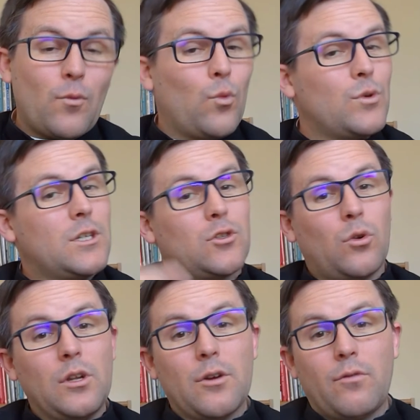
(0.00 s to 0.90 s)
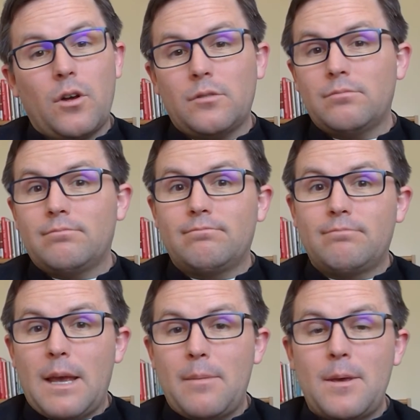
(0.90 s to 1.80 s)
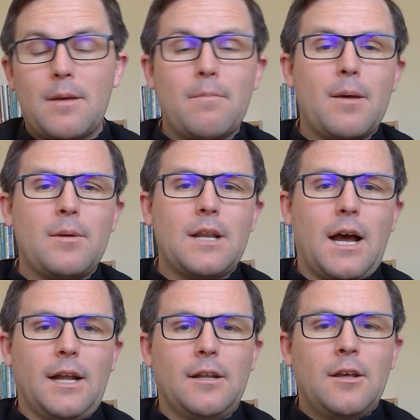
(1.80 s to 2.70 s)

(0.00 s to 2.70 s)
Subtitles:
Was this totally your fault? Maybe, maybe not.